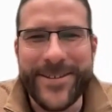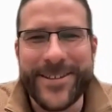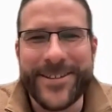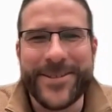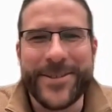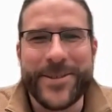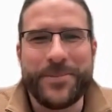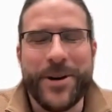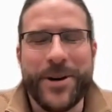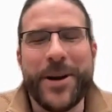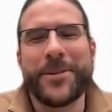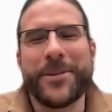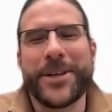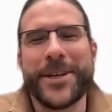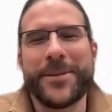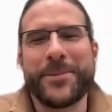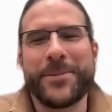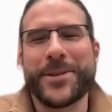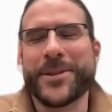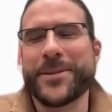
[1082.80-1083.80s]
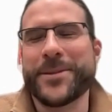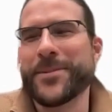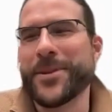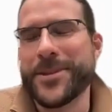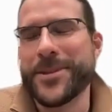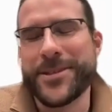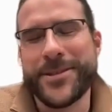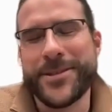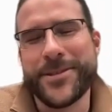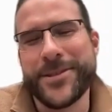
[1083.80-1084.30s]
and there's probably going to be some
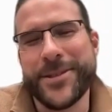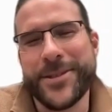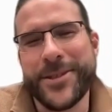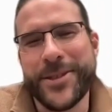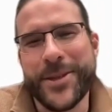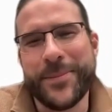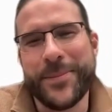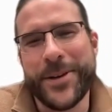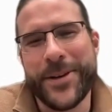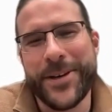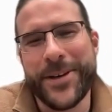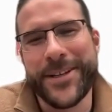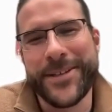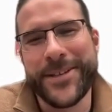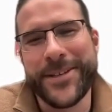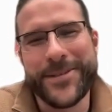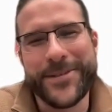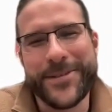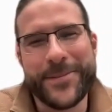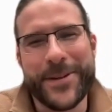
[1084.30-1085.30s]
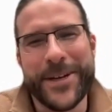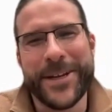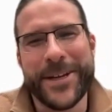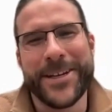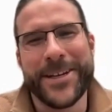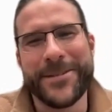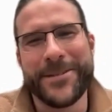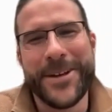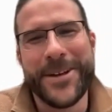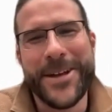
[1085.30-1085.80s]
monsters that jump out at you.
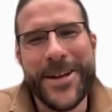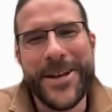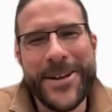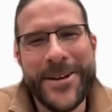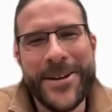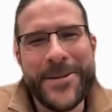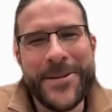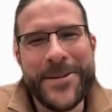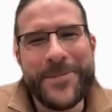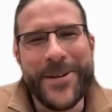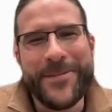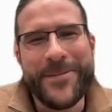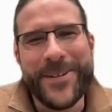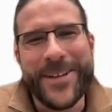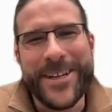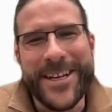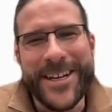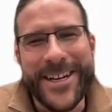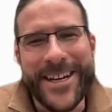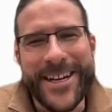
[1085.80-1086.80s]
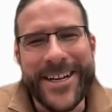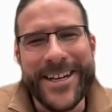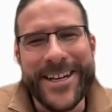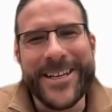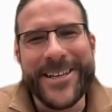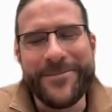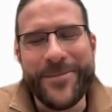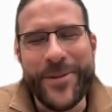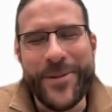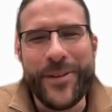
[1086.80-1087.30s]
But if we can kind of
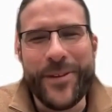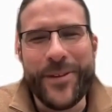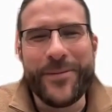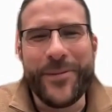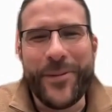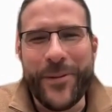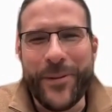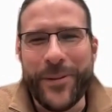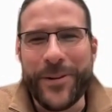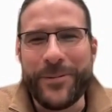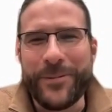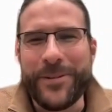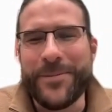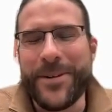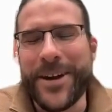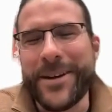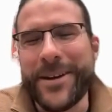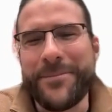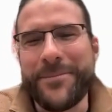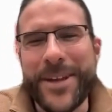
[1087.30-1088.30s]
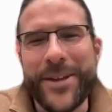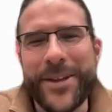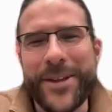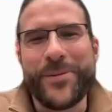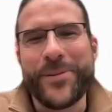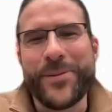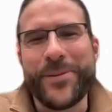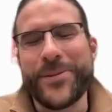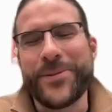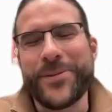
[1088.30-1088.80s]
keep moving forward, we might
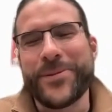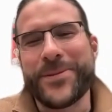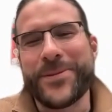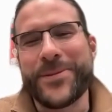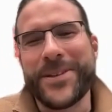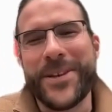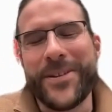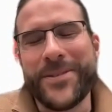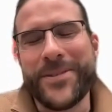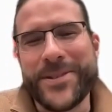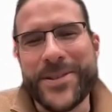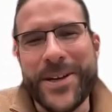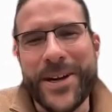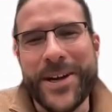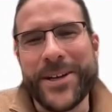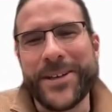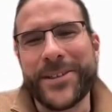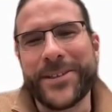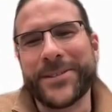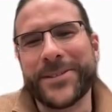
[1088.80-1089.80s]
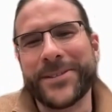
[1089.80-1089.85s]
make through to the other side.